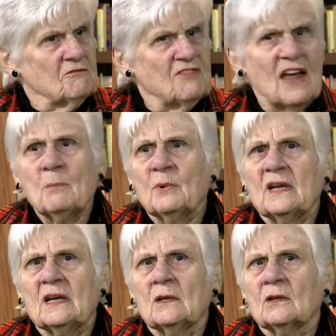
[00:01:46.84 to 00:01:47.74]

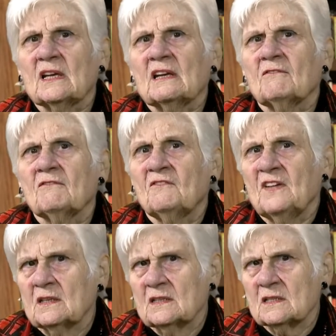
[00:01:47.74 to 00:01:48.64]
fabricy looking
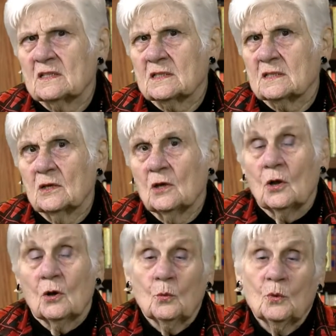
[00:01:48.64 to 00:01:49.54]
fence
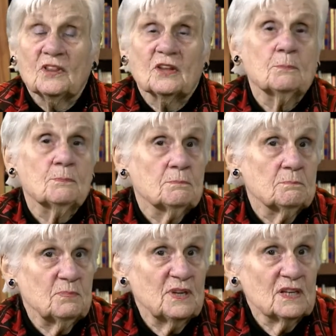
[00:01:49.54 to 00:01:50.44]
with a
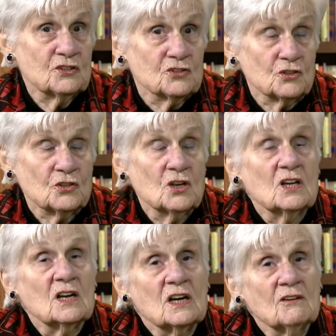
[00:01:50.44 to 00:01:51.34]
picture
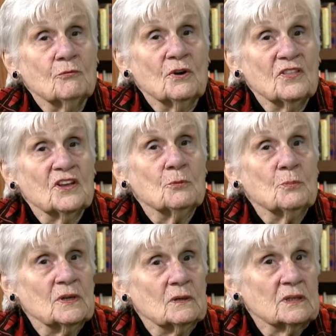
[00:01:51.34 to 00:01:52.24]
of what they're
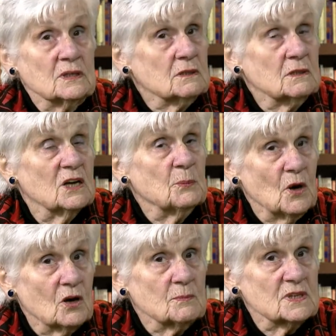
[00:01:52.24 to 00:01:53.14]
building
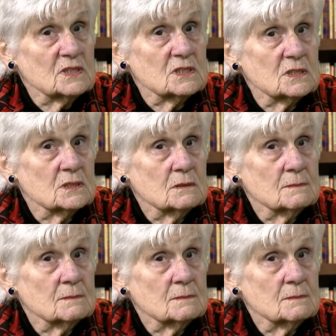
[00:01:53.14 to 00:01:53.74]
apartments.